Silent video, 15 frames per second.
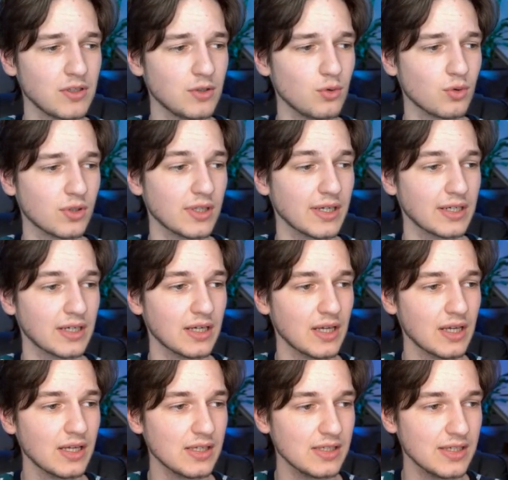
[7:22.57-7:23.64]
And you click
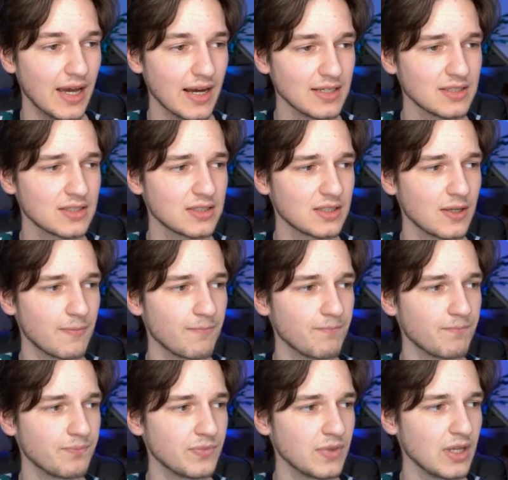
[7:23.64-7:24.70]
yes,
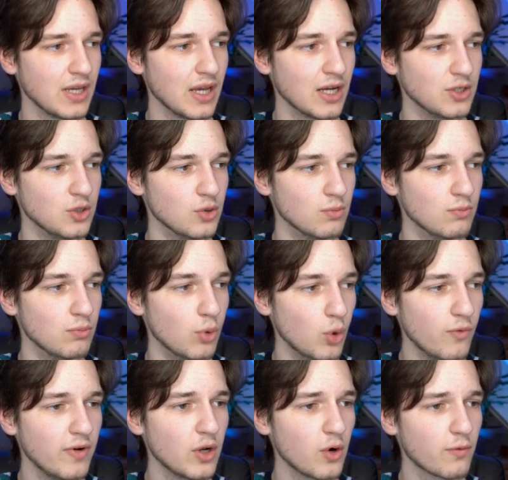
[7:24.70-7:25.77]
and you
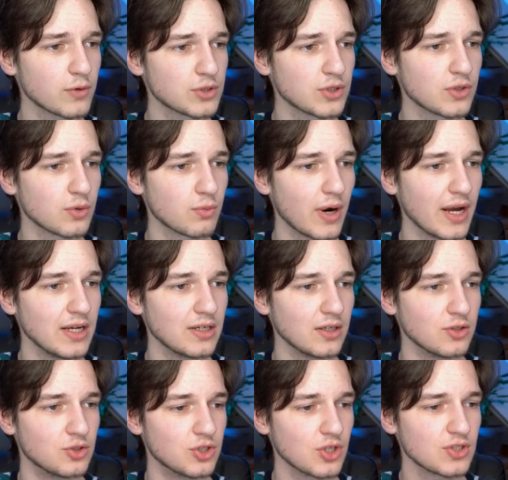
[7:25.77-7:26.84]
move it over to the right
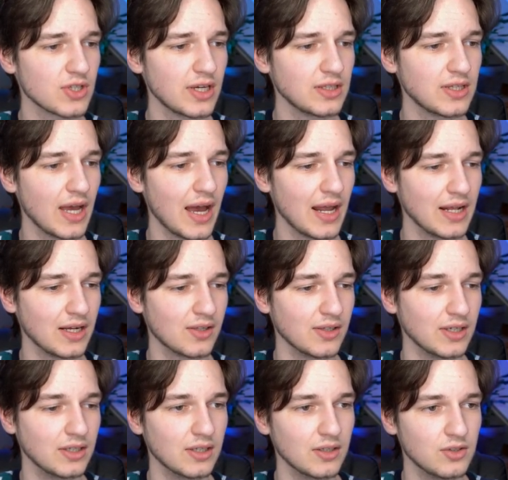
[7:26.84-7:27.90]
just like that and
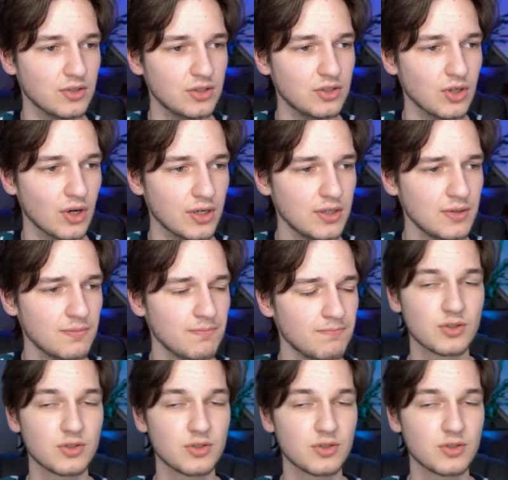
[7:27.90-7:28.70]
click done.